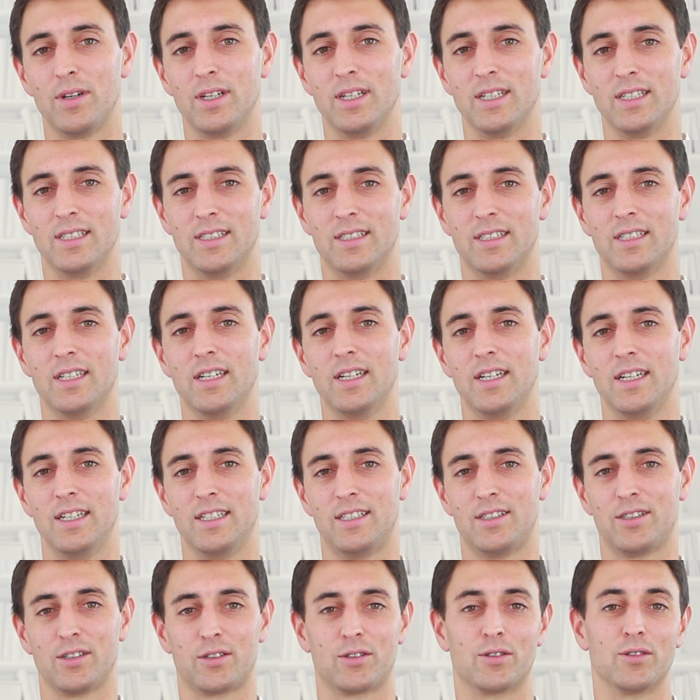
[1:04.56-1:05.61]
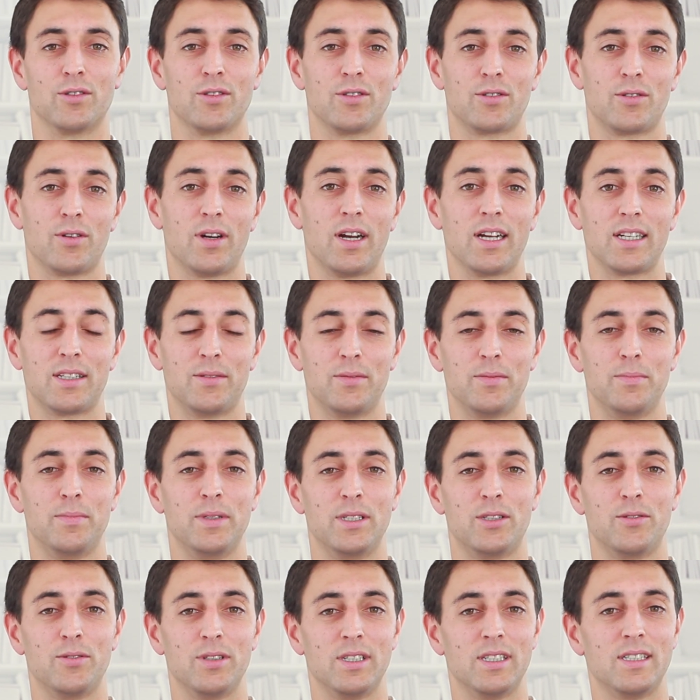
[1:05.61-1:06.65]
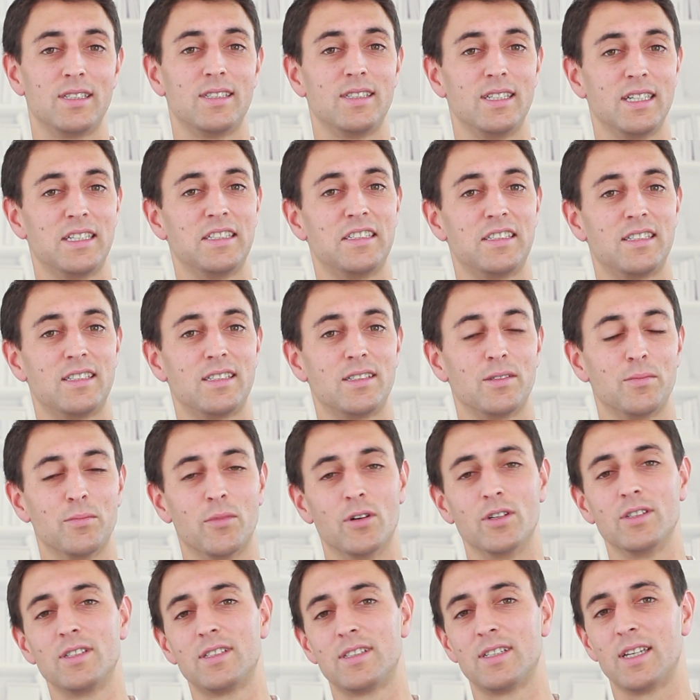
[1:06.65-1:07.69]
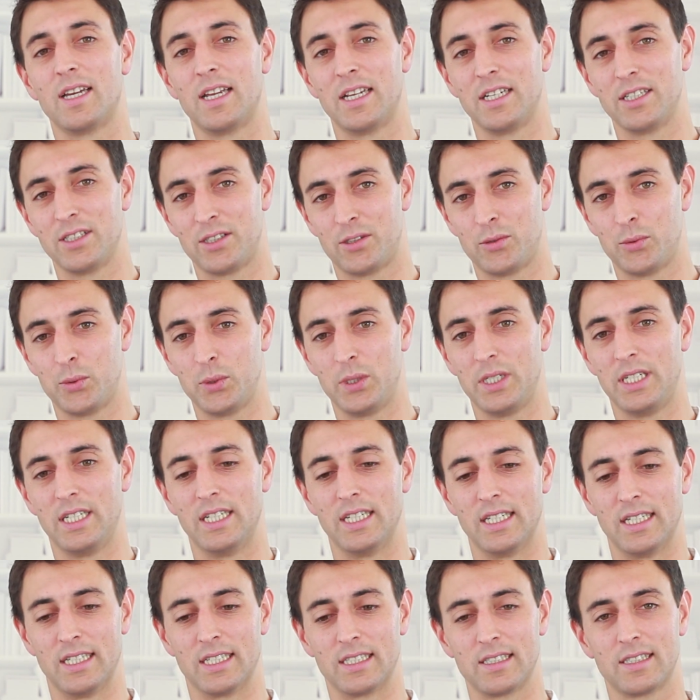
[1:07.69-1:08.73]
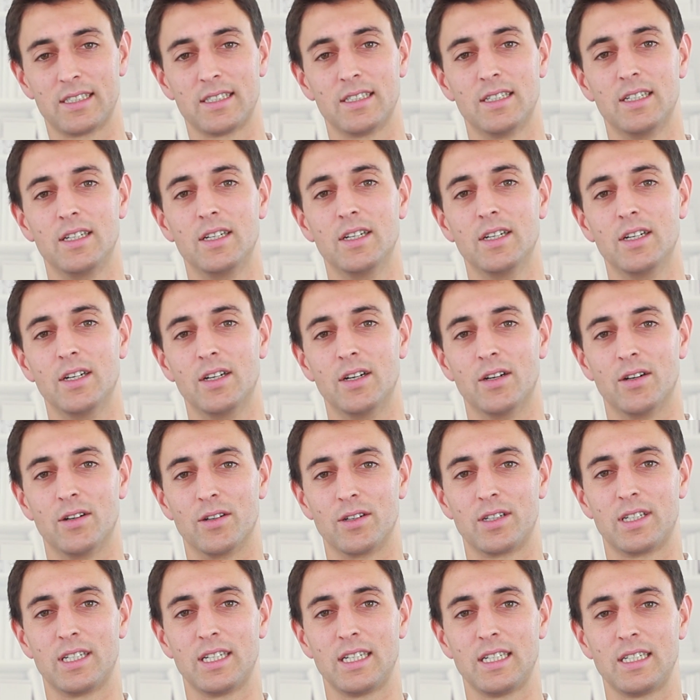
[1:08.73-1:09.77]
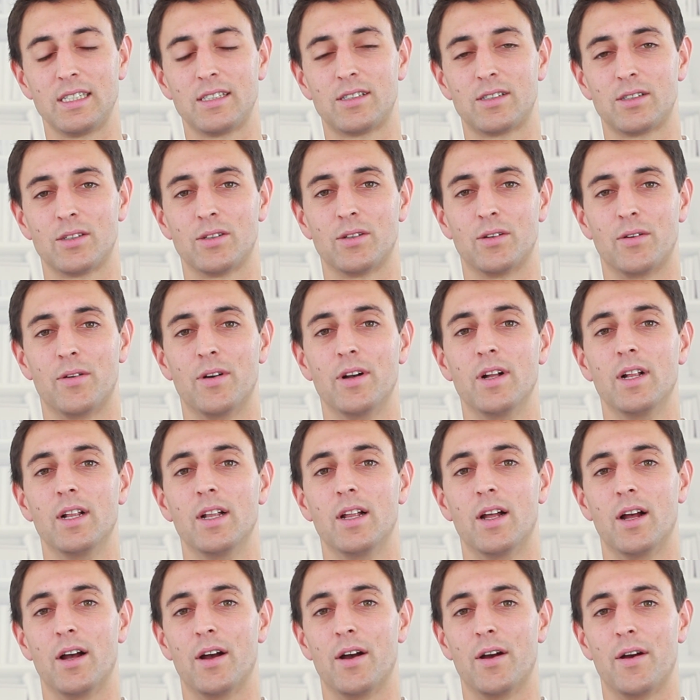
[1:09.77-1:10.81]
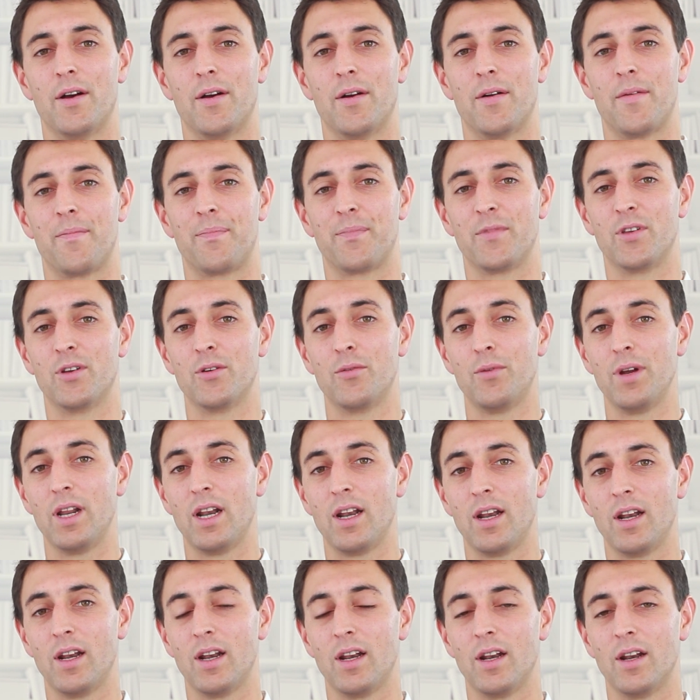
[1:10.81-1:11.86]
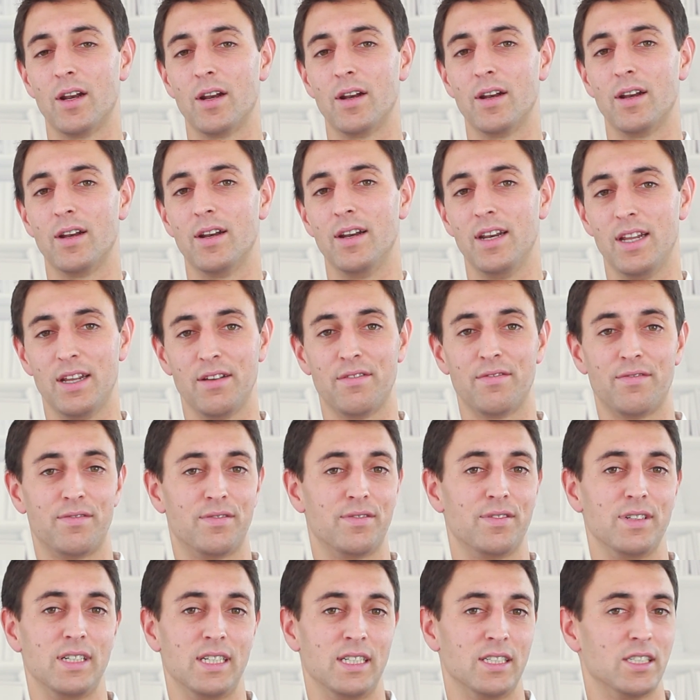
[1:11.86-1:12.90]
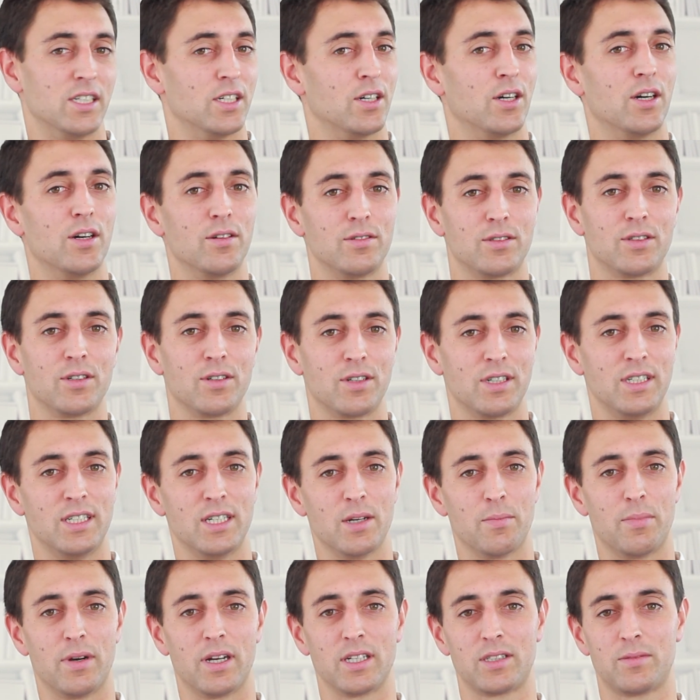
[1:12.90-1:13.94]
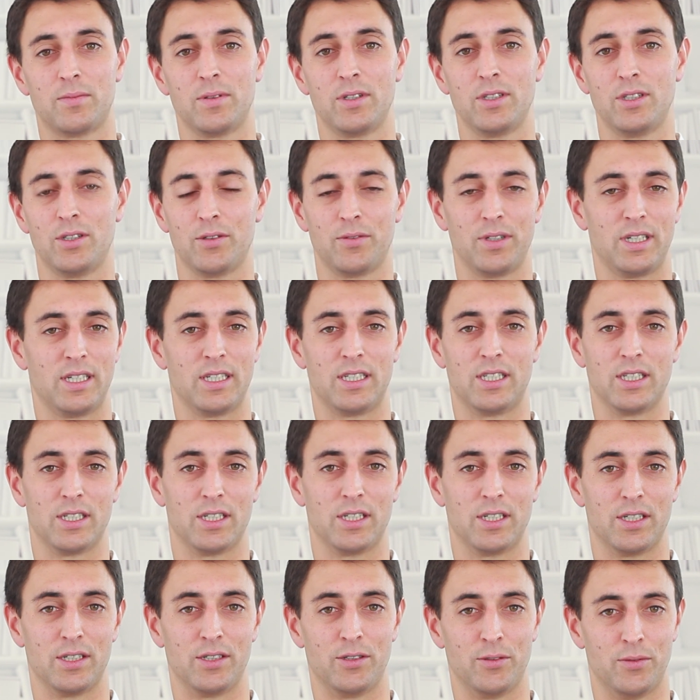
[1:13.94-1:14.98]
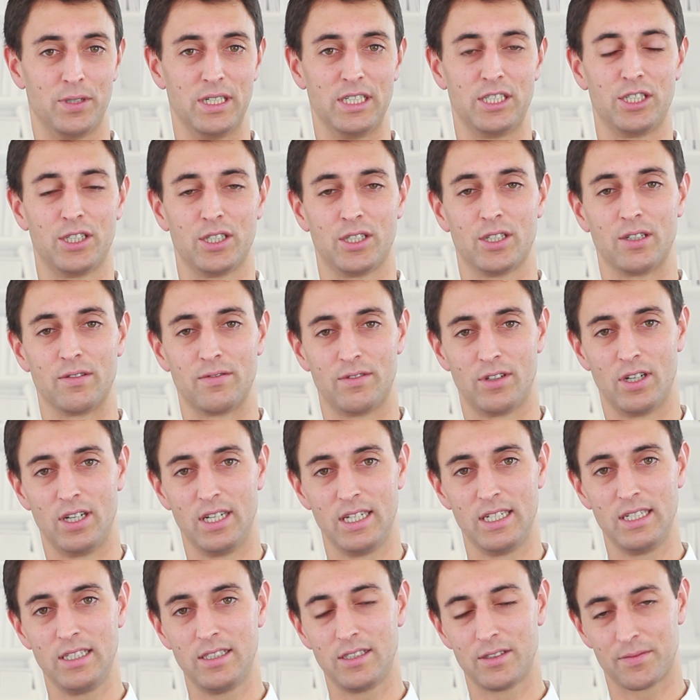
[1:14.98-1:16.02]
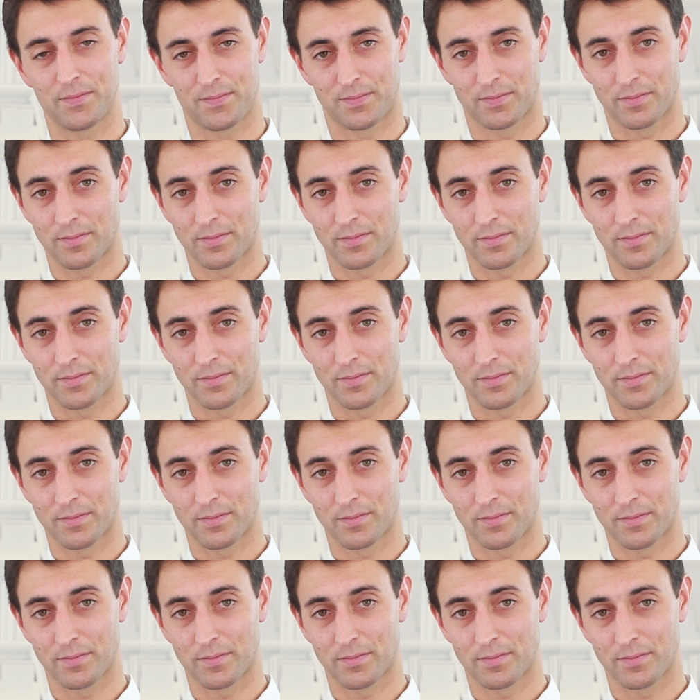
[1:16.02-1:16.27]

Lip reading: lease. It's a contract between 6 months and 3 years. Okay, so you will live in the house or in the apartment during the duration of the lease.